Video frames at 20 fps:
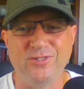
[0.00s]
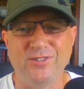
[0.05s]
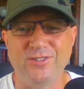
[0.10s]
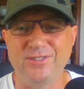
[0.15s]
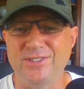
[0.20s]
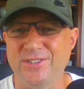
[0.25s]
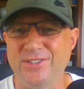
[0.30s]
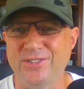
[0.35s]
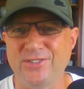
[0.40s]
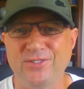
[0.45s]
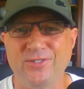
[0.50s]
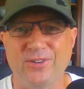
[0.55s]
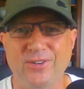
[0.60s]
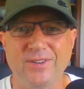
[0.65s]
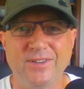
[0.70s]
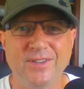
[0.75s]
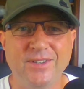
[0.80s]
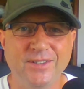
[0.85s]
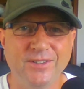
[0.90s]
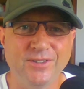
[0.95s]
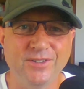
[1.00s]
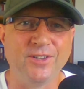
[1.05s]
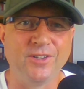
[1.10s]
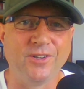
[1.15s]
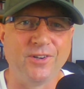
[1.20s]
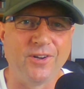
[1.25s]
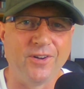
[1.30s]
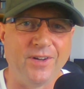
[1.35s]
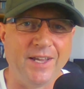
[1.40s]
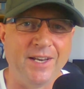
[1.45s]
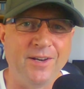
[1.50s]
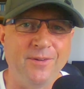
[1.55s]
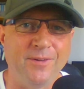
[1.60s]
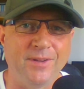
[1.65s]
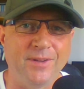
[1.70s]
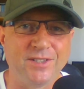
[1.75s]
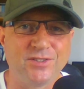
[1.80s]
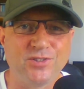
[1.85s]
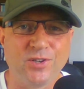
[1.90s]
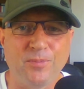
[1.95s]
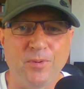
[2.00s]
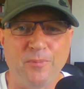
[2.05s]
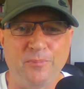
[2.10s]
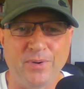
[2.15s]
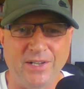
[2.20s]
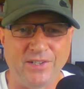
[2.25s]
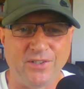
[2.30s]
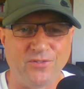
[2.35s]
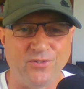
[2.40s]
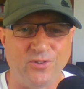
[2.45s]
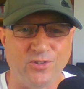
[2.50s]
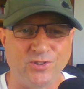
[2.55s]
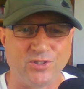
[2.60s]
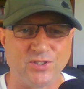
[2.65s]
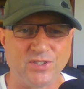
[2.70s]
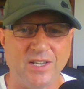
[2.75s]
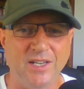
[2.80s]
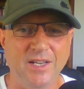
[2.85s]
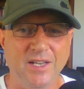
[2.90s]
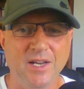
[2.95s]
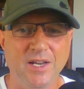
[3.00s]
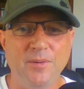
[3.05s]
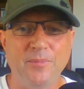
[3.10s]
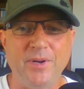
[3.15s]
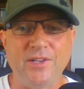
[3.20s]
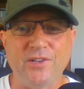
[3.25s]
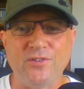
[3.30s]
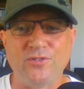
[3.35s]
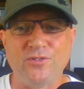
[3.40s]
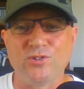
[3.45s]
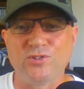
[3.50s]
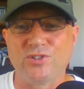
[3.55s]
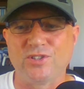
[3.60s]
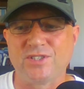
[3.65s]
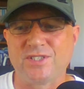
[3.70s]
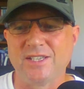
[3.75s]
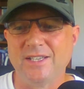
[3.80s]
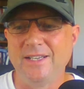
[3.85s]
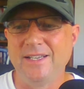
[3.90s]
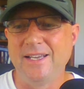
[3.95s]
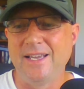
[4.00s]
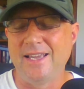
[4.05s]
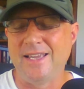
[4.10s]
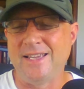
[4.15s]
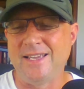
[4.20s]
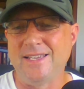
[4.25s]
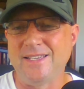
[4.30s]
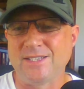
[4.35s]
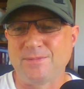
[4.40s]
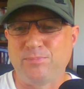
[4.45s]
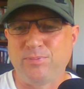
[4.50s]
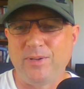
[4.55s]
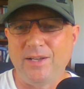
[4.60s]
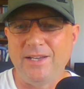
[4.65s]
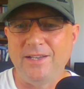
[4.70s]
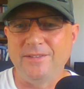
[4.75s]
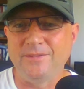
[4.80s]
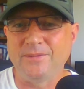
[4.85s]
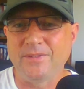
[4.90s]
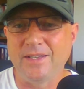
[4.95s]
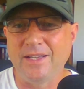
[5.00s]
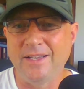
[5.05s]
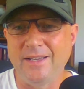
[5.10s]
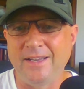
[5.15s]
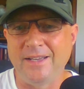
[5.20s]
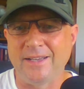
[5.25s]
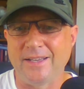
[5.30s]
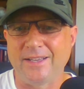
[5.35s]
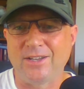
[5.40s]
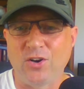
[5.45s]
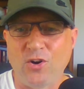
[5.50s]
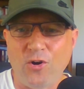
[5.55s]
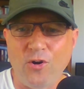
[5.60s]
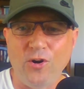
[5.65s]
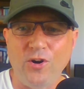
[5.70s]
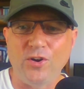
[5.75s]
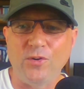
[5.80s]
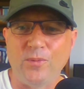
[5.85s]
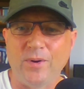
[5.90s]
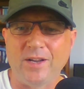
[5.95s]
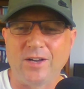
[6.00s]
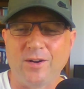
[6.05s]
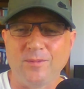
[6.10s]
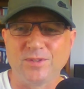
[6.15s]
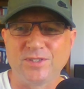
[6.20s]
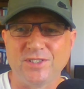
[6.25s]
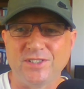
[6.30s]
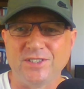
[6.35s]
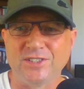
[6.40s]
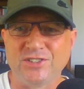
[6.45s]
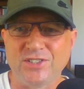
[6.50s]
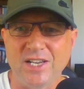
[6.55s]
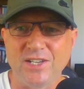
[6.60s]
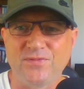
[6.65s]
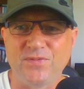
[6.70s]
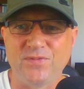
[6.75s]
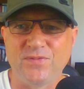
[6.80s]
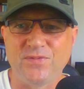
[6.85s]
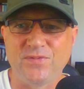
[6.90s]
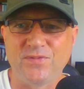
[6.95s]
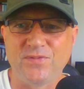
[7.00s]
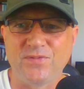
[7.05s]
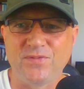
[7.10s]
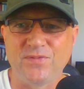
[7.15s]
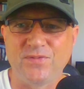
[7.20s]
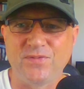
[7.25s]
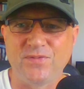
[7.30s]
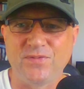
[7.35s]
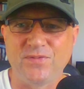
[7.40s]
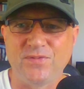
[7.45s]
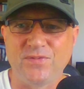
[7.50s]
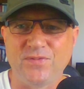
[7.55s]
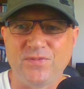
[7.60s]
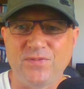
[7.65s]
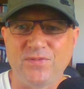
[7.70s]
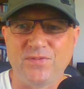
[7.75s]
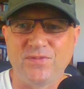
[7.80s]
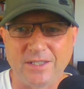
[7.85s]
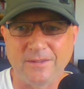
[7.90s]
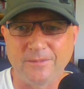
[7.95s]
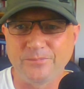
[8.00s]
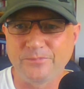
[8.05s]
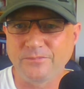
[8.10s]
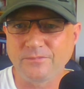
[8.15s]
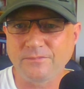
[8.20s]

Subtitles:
No. Anyway, let's talk about Brendan Rodgers. Brendan Rodgers is playing at coy when it comes to the transfer window with Celtic.